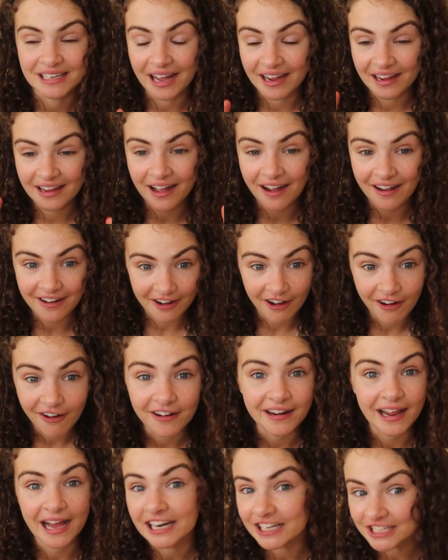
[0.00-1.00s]
Like, I
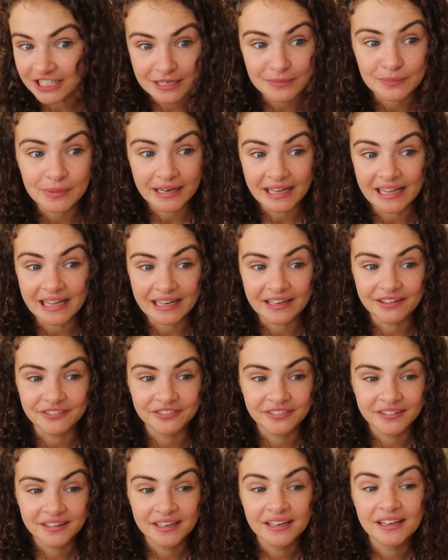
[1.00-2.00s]
can't actually
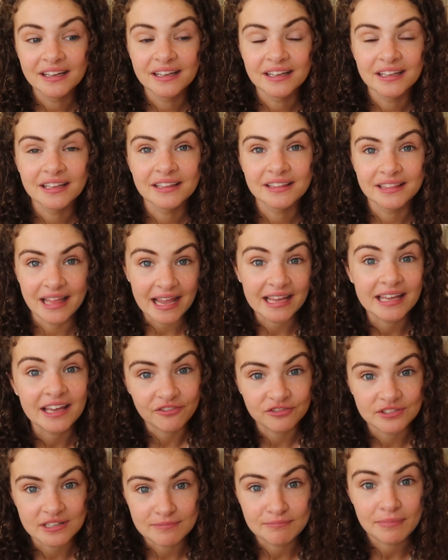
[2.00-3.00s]
believe they
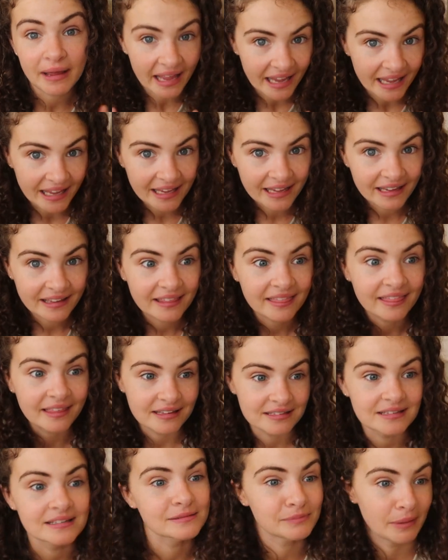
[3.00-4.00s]
gifted me
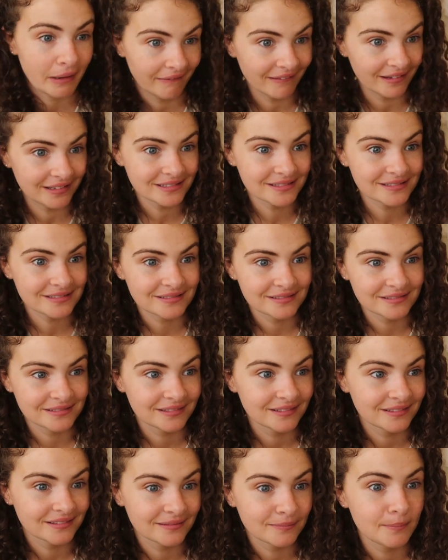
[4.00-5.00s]
this experience.
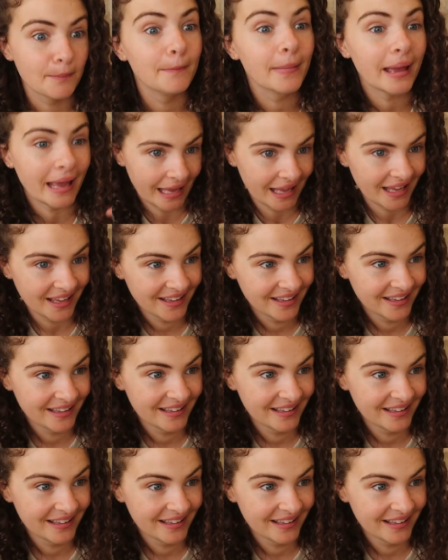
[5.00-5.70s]
Me.